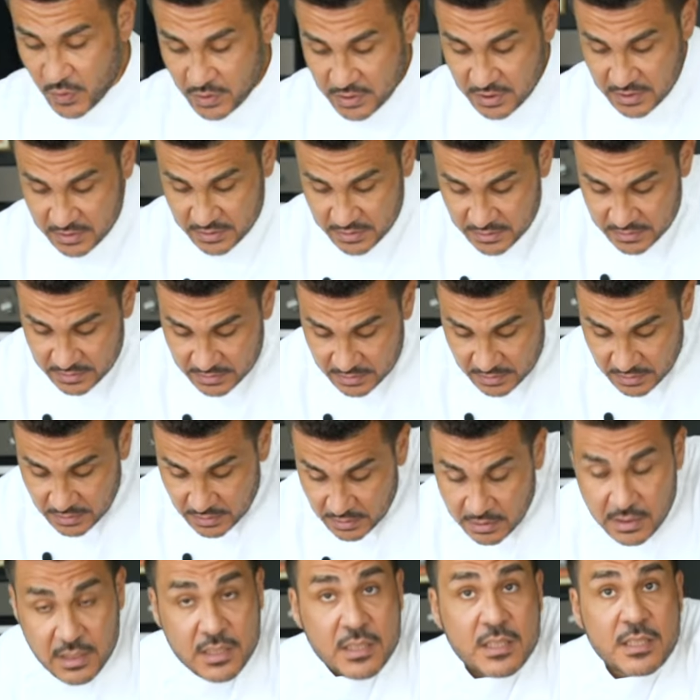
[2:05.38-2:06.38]
the
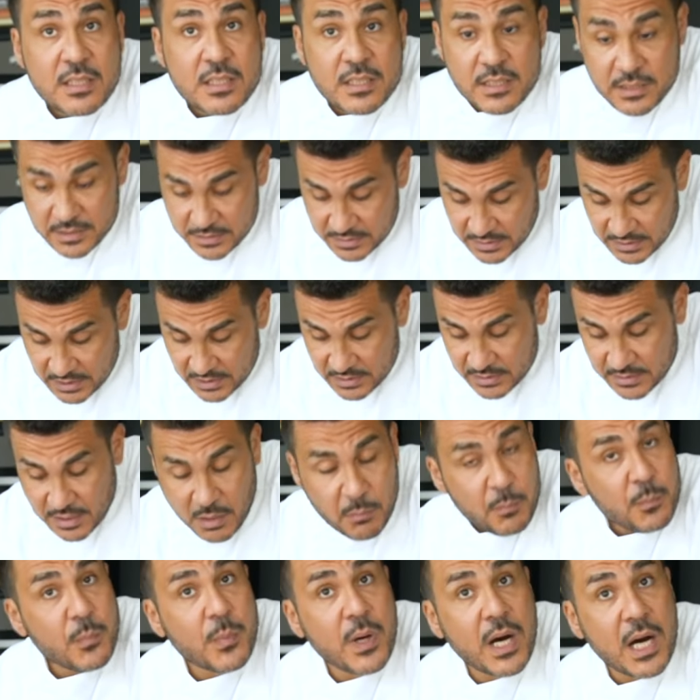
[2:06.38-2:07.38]
fats. This
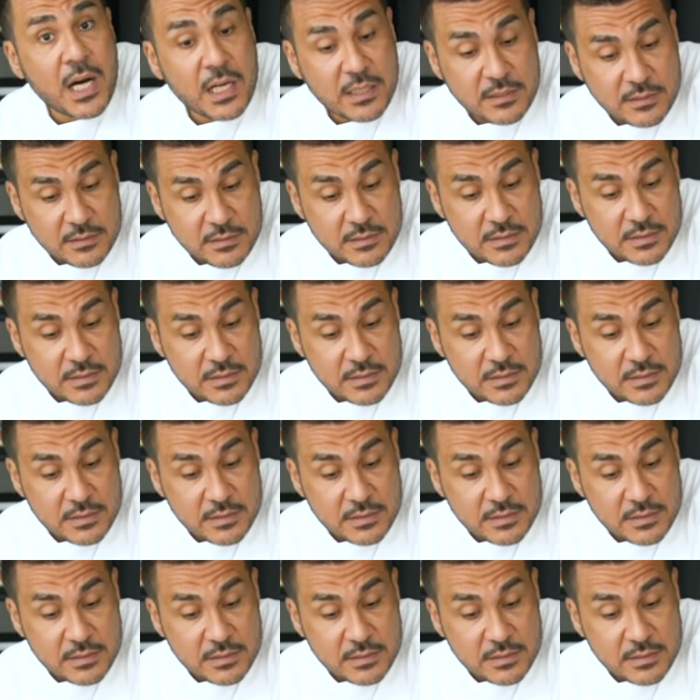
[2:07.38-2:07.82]
top part